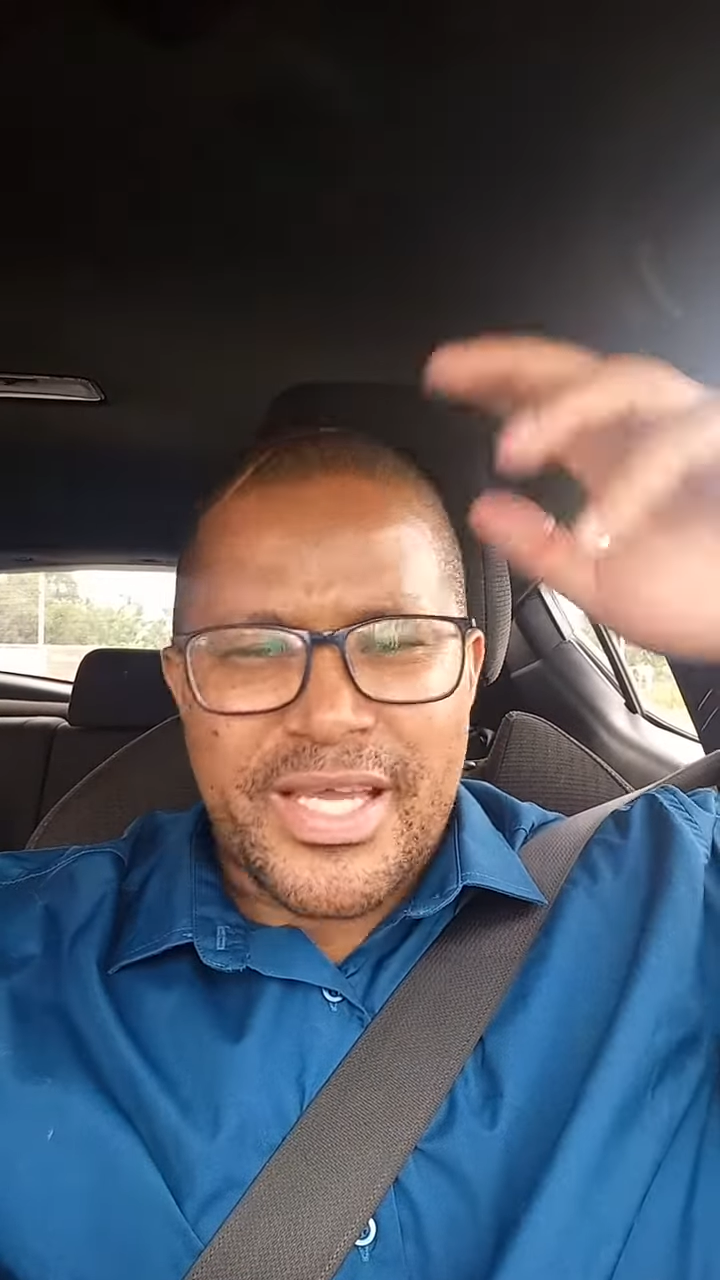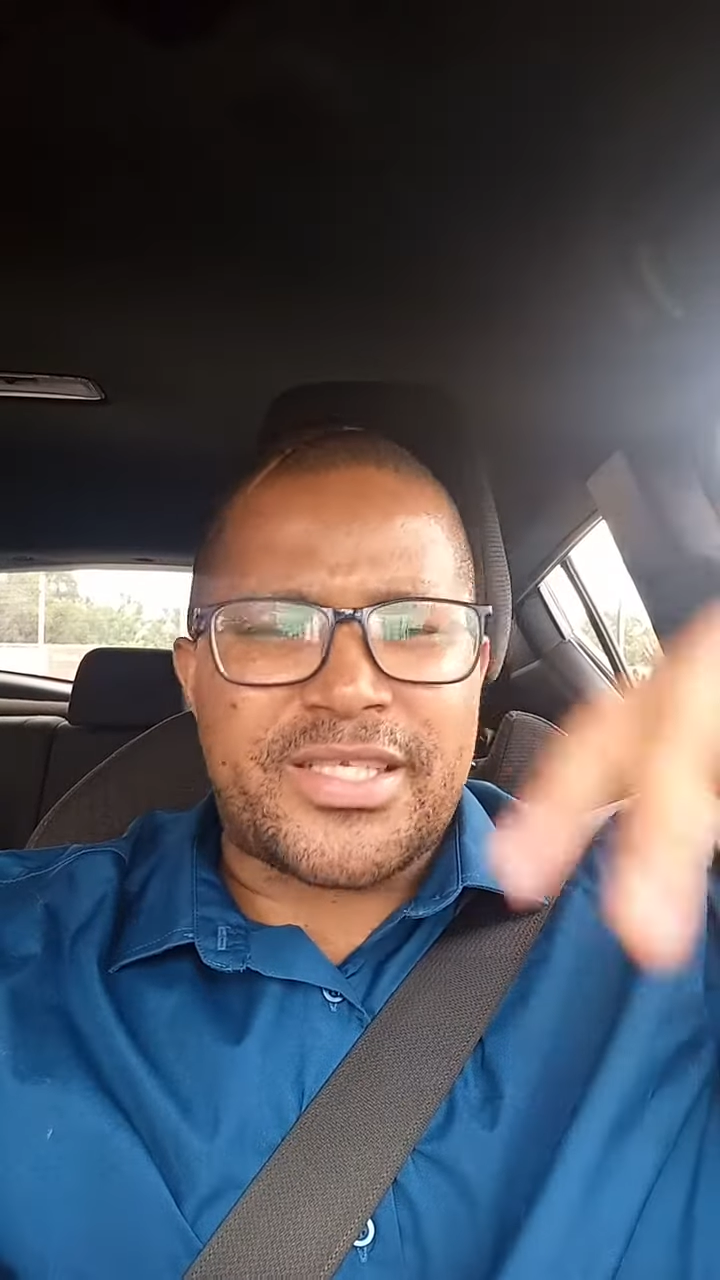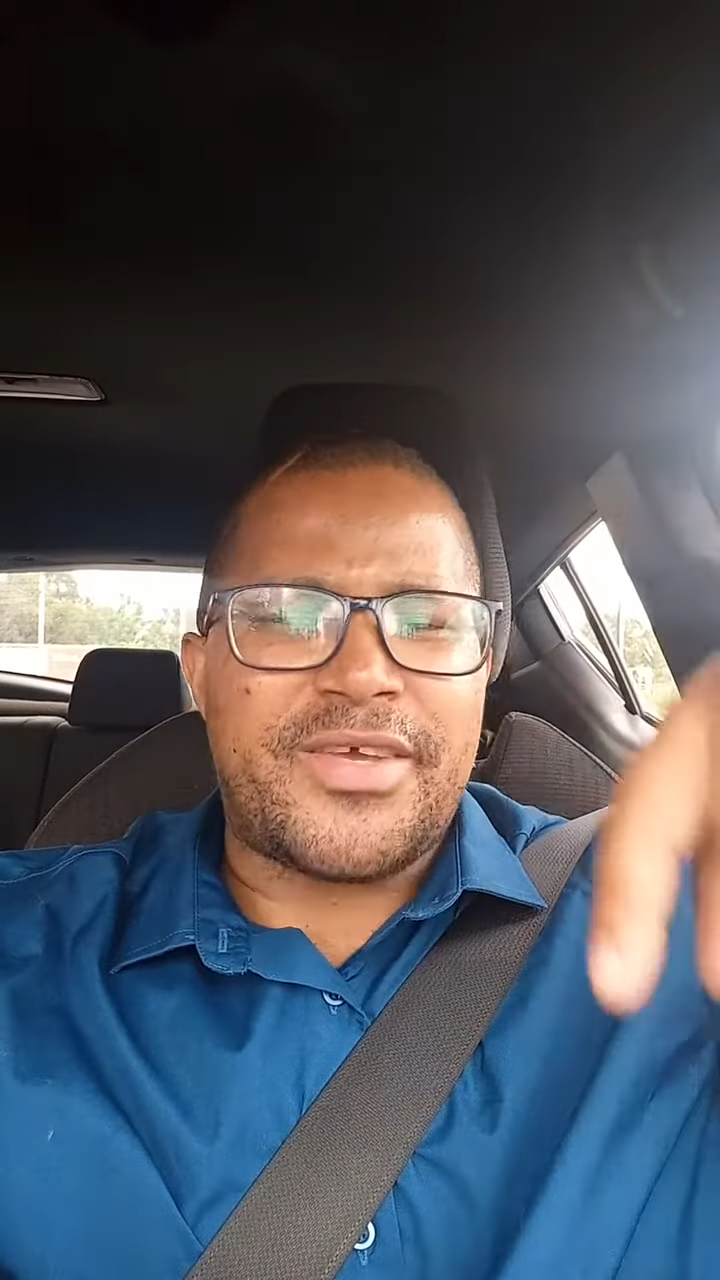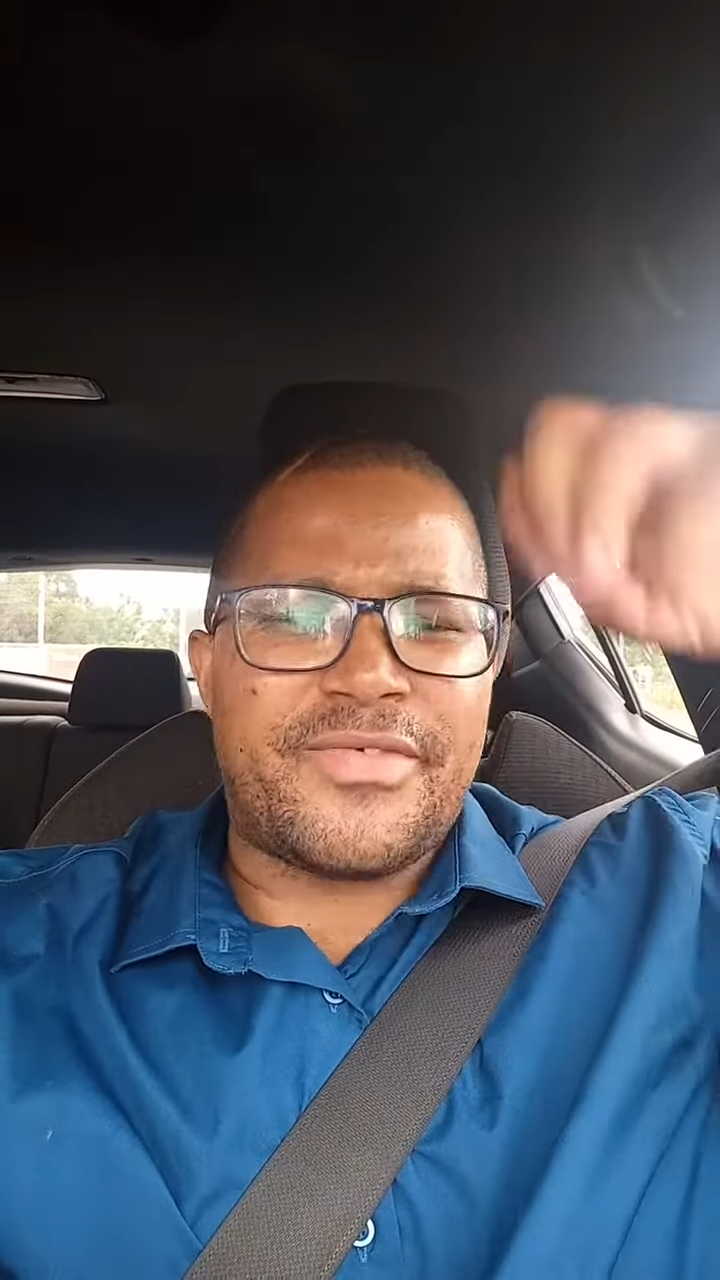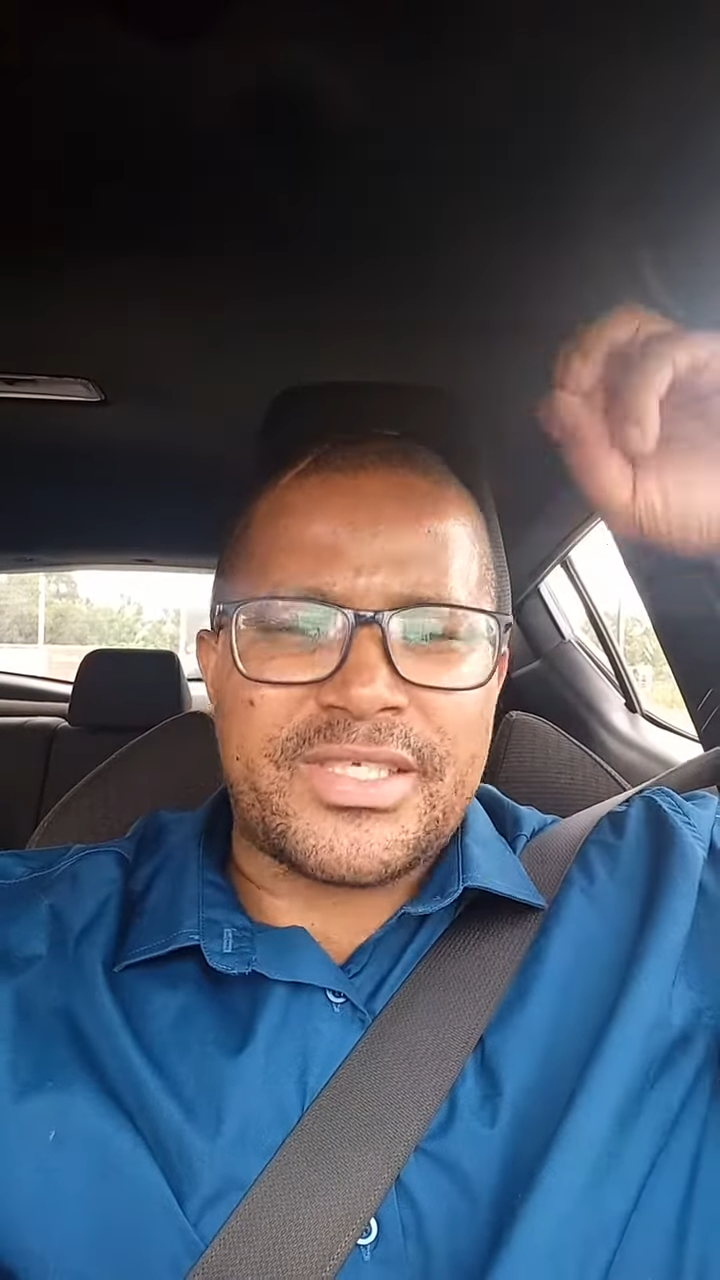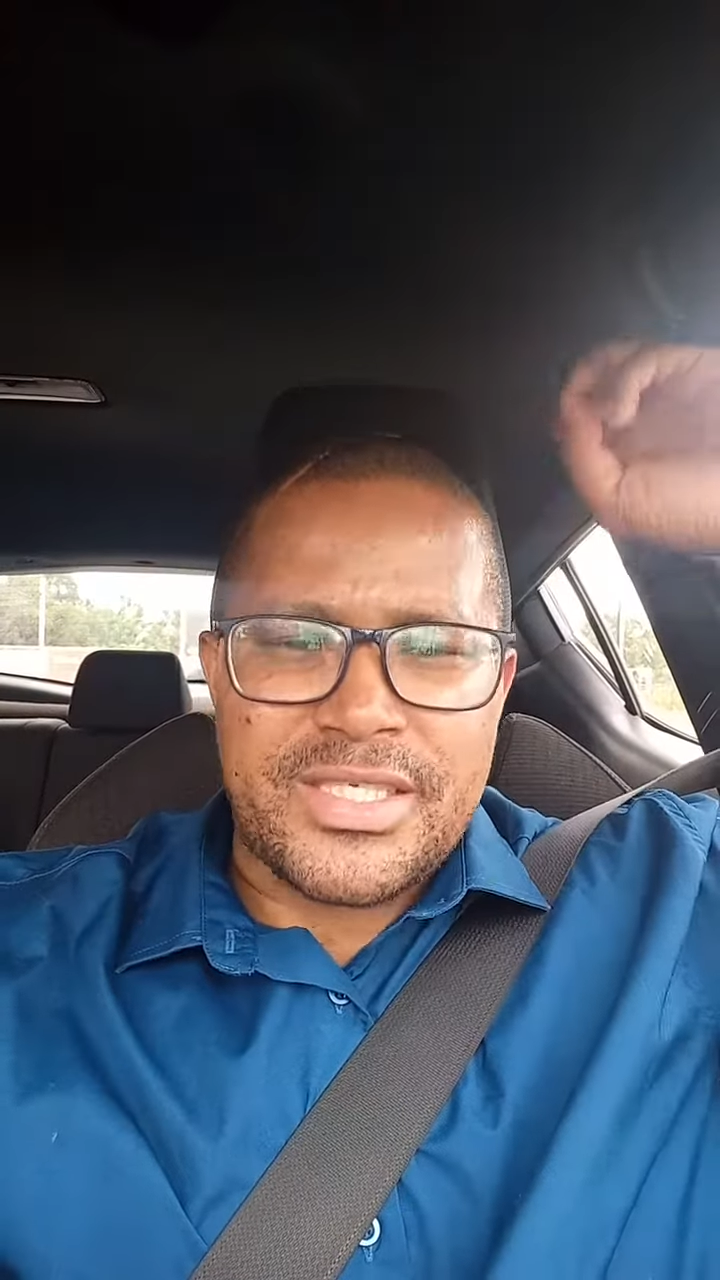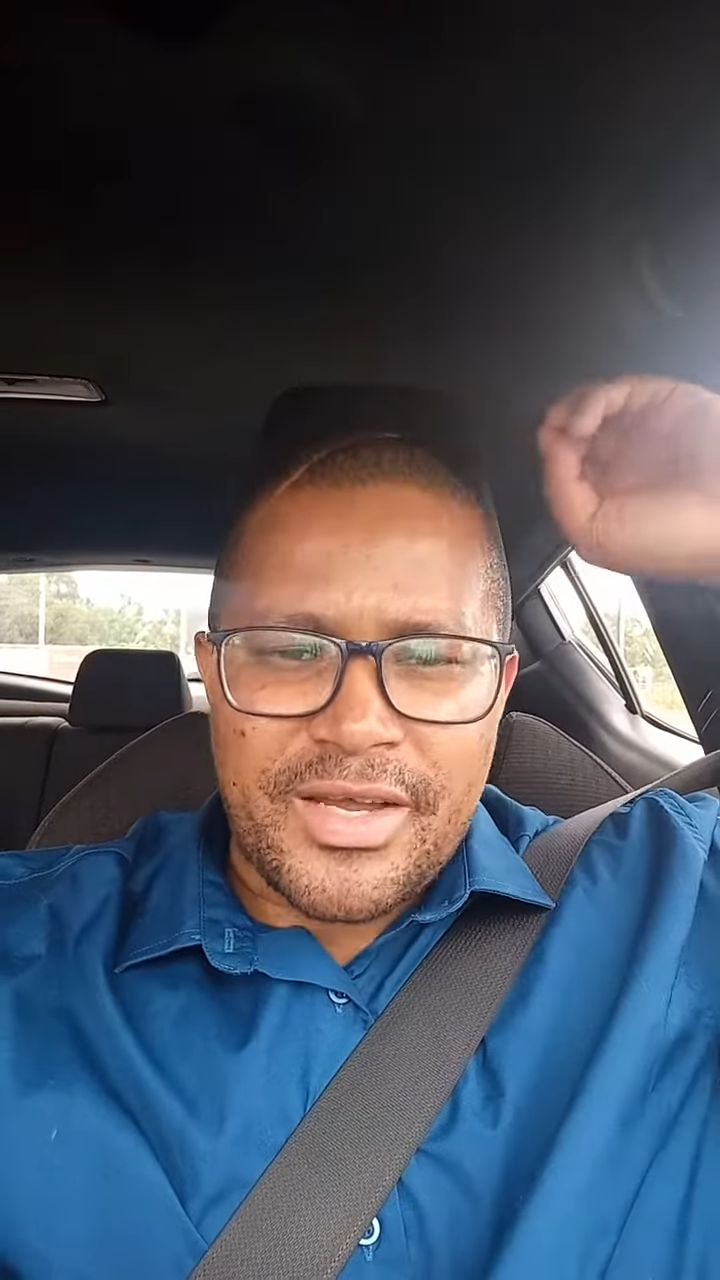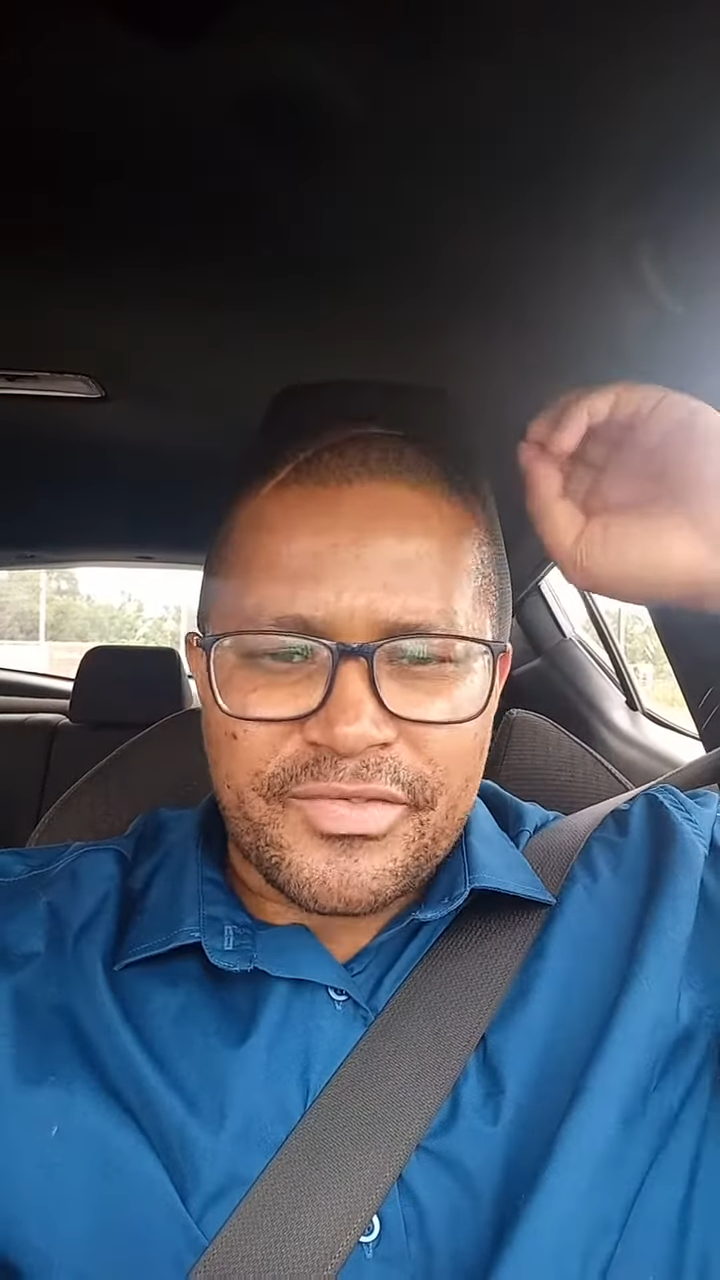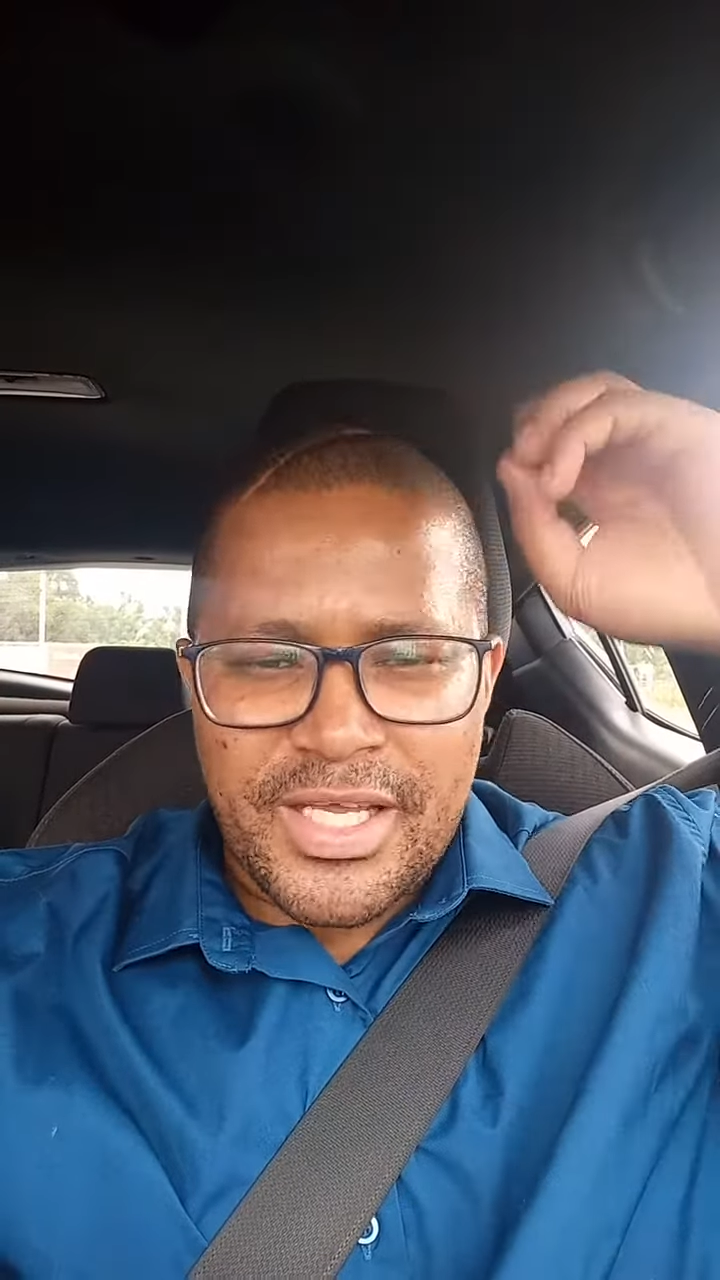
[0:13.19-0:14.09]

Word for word: activity after